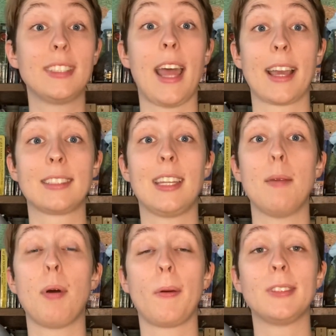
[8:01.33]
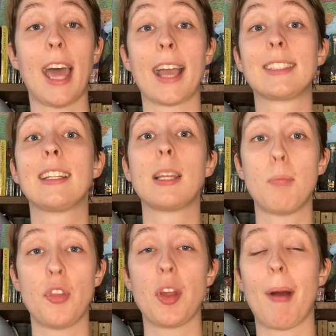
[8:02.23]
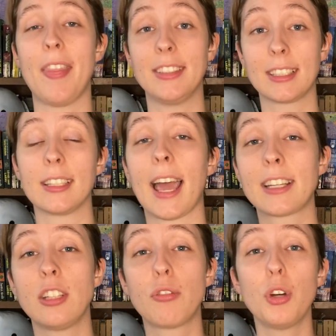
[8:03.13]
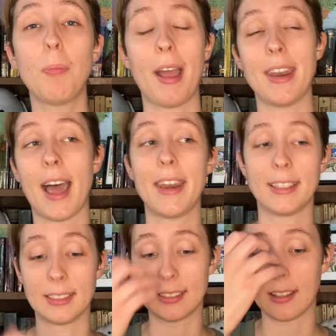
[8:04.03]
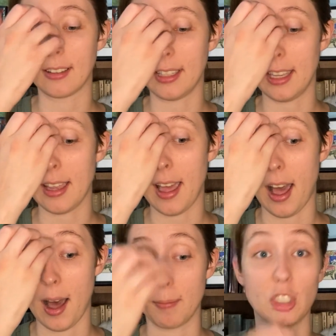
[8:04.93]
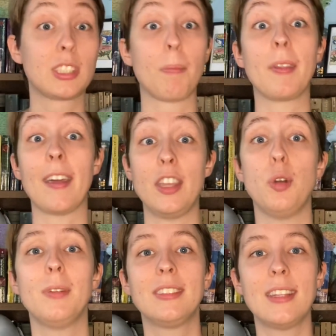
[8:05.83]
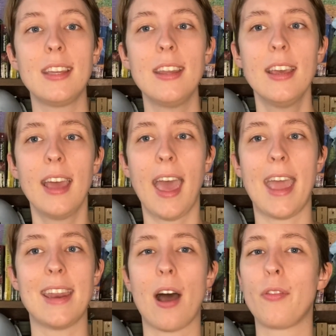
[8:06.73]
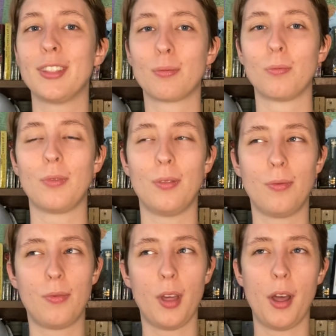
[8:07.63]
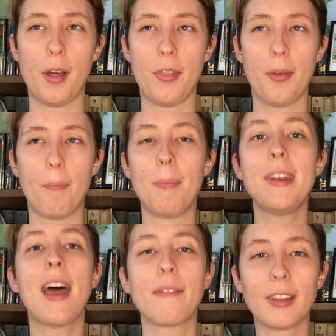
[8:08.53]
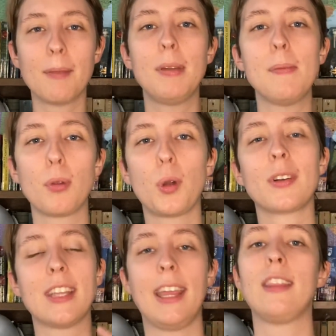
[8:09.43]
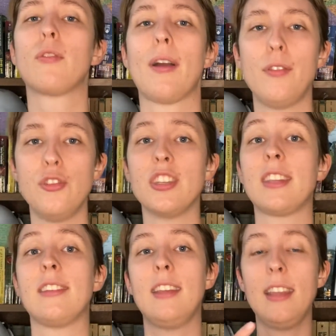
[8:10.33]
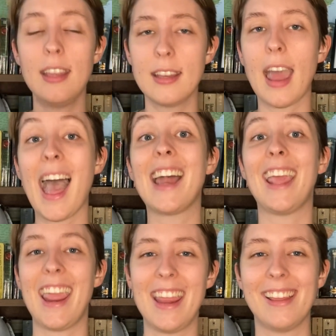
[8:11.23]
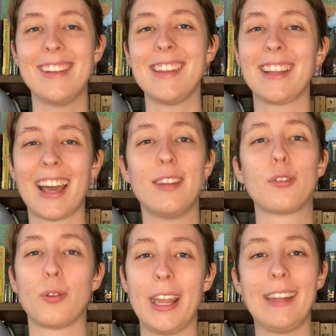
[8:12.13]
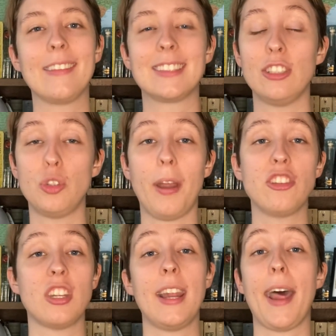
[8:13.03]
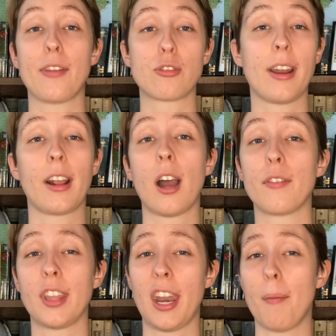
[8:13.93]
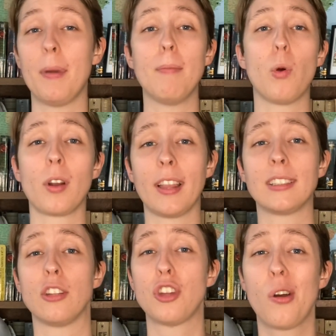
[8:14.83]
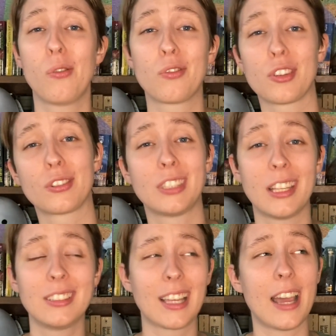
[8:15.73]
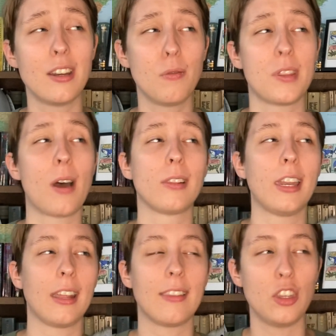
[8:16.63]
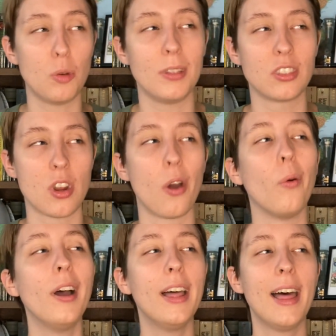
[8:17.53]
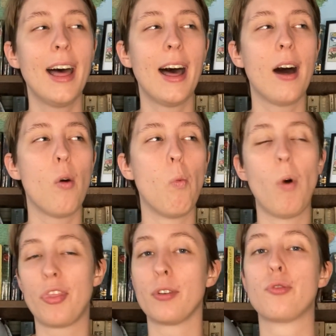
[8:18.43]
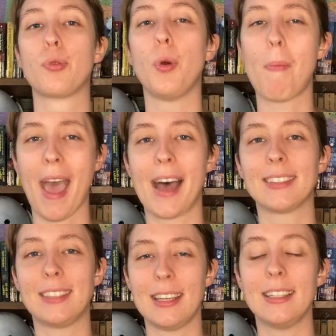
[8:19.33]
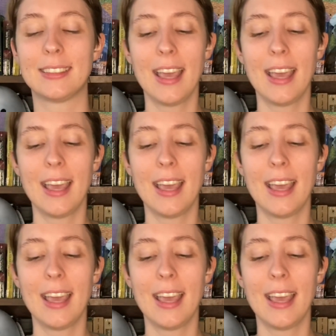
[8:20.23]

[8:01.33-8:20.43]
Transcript: an accident, but it was accidentally put there by this galactic group and not necessarily uh, just something that humans did. And now this the the benevolent people who are taking the refugees in had a hand in kind of creating the situation and now they're trying to cover that up and more or less atone for their sins kind of without letting the humans know what their true past is.